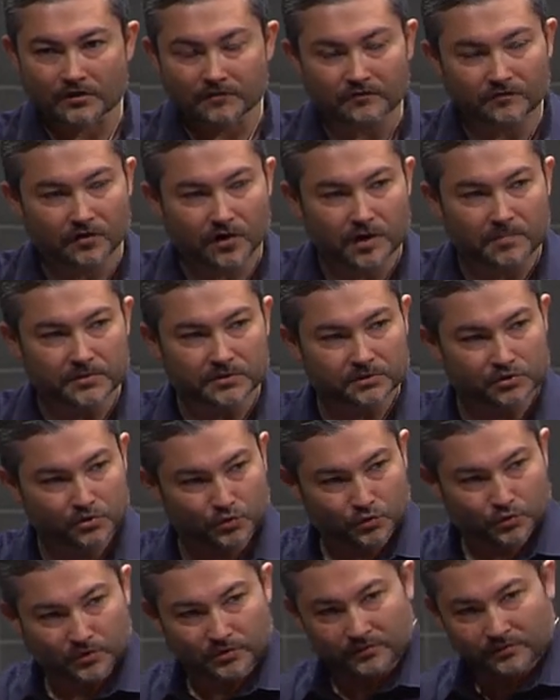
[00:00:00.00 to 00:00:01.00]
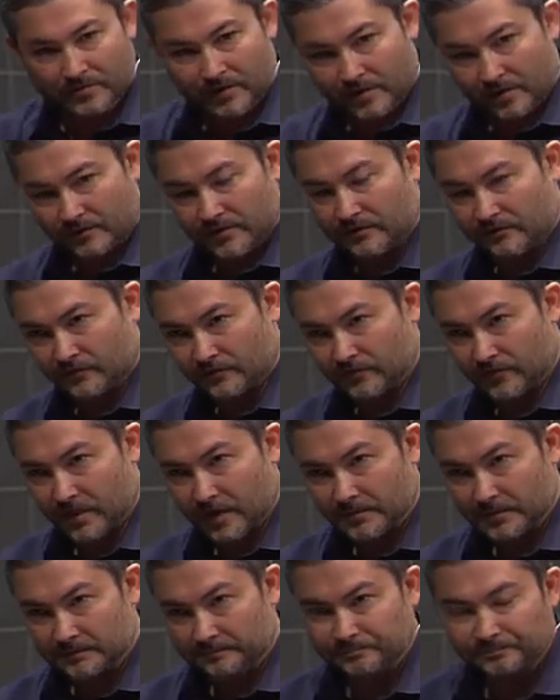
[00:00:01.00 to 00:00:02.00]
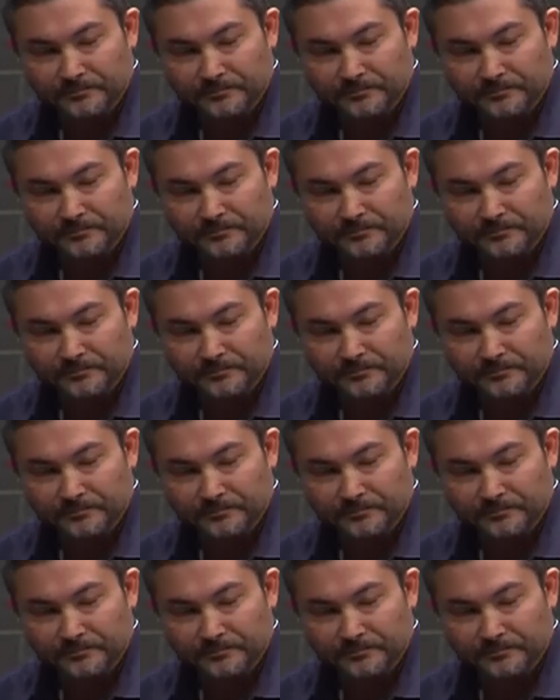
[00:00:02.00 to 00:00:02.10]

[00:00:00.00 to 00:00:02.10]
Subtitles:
environment to another environment.